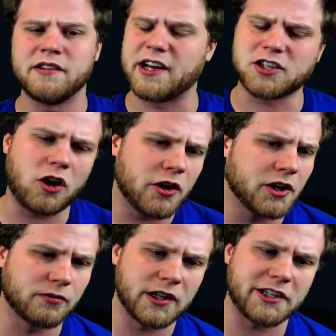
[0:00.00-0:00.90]
That's all you're
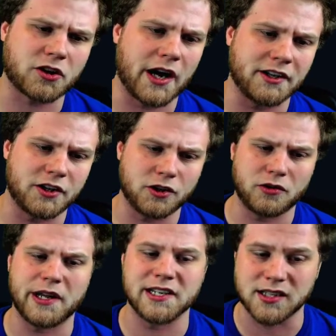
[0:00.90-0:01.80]
really trying to
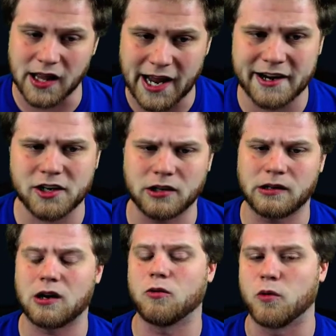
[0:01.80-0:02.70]
do is land
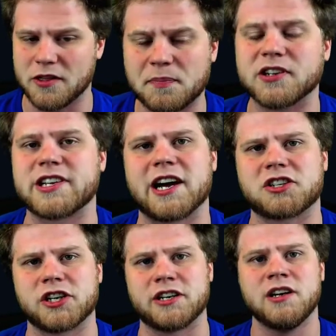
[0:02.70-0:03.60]
Uro with
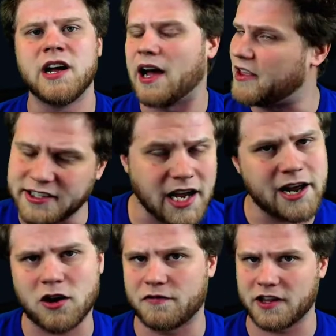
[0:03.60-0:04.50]
protection and then take
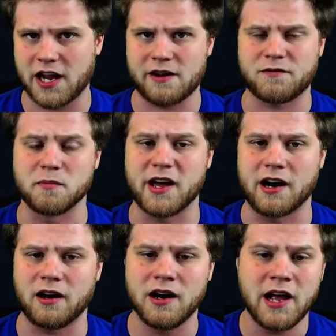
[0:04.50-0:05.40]
over the game from
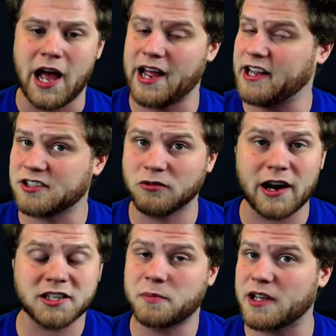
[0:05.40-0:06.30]
there. And it's a
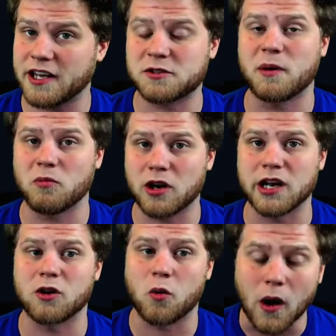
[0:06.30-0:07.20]
recipe that's been
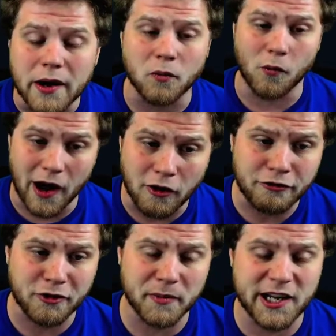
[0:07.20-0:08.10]
working quite well
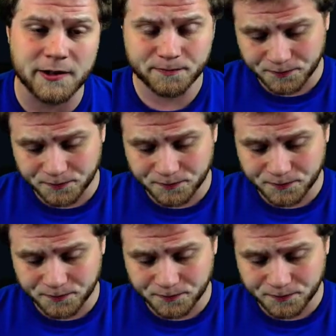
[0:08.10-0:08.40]
for me.